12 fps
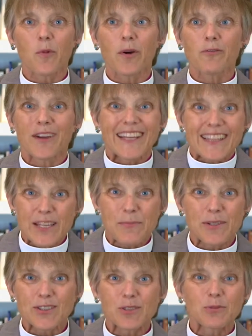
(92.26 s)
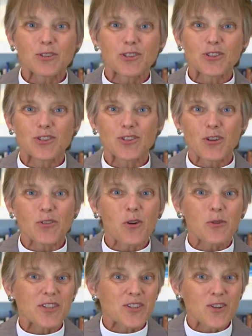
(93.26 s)
we in the Episcopal Church don't
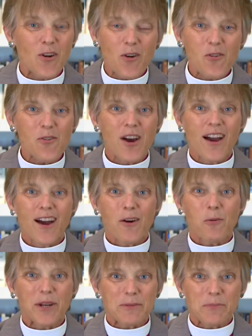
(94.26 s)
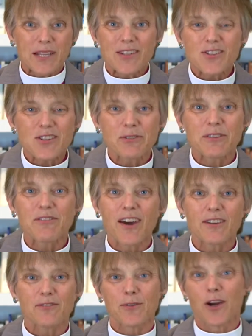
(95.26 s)
always know what it means to
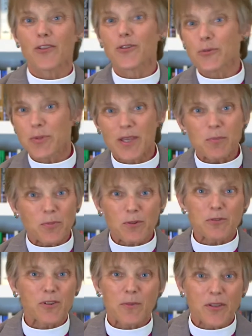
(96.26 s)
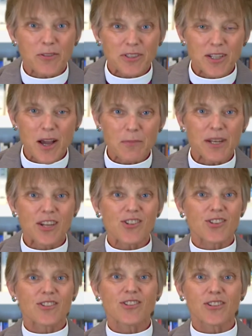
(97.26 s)
invite other people from other
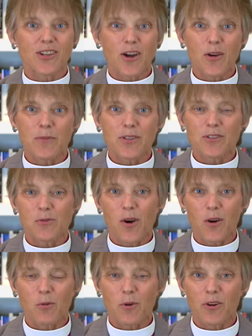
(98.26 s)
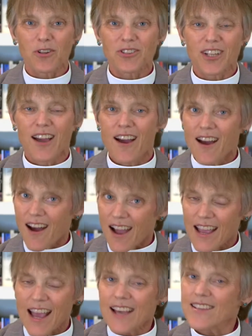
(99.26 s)
denominations to come into our world, I
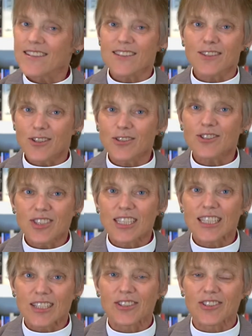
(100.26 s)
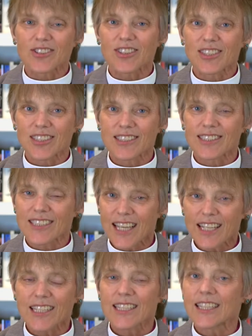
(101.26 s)
asked the clergy leaders to
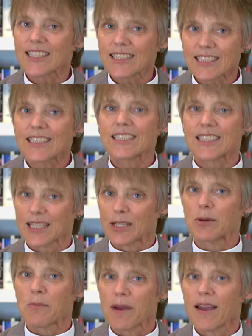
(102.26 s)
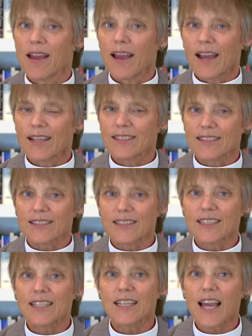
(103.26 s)
take a listen to him and to
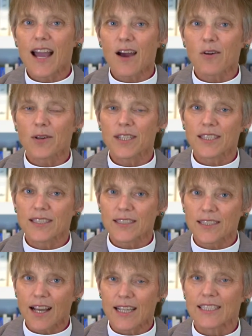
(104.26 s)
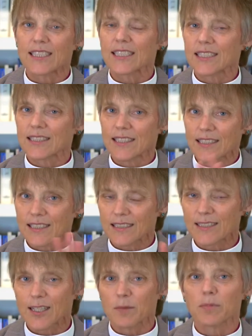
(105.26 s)
see how his ideas and
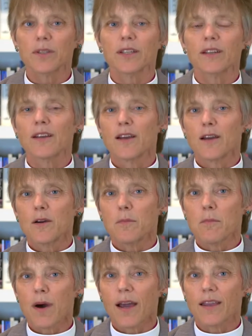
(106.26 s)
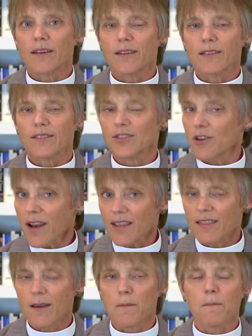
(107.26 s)
his template might
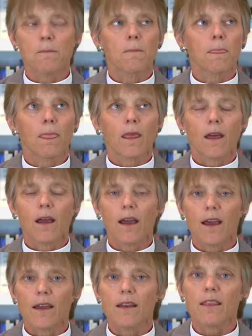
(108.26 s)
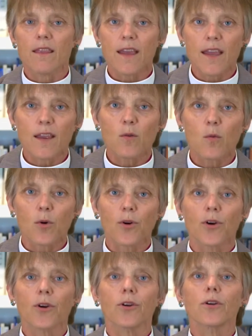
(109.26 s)
strike them. And they
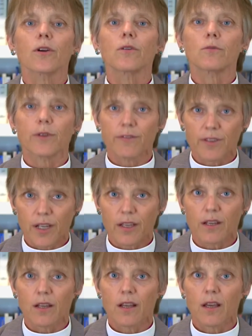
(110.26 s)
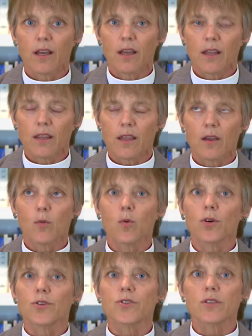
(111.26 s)
were riveted. They
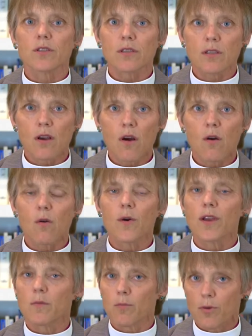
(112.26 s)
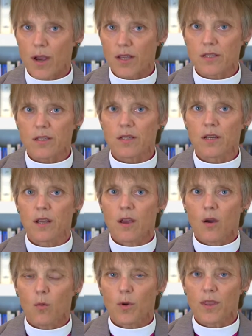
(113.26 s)
were so impressed
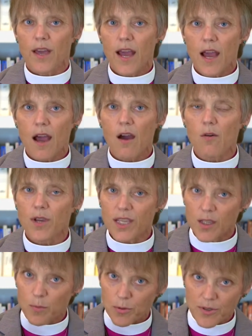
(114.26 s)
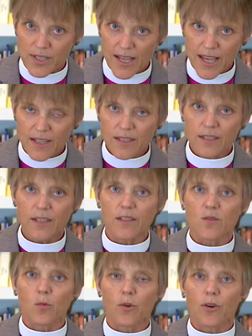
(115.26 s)
with how he presented
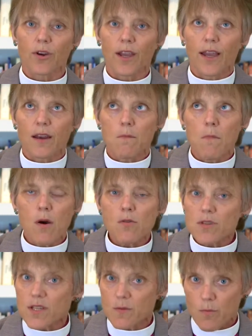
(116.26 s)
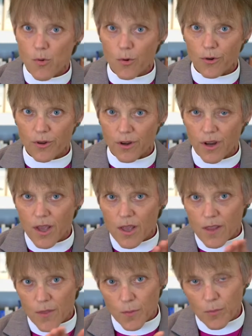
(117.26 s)
his work, and most important,
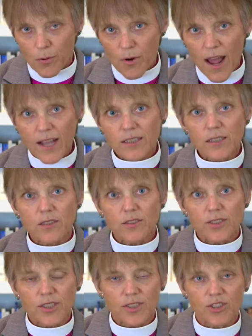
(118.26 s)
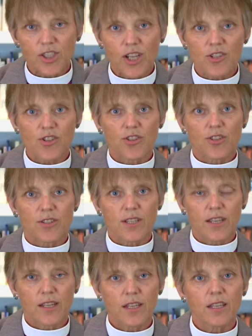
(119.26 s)
the practical suggestions
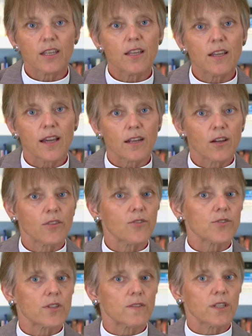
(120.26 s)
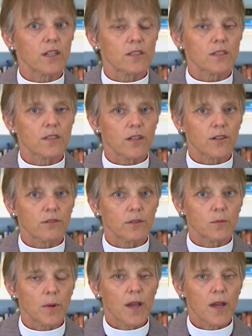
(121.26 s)
that he and others of the Unstuck Group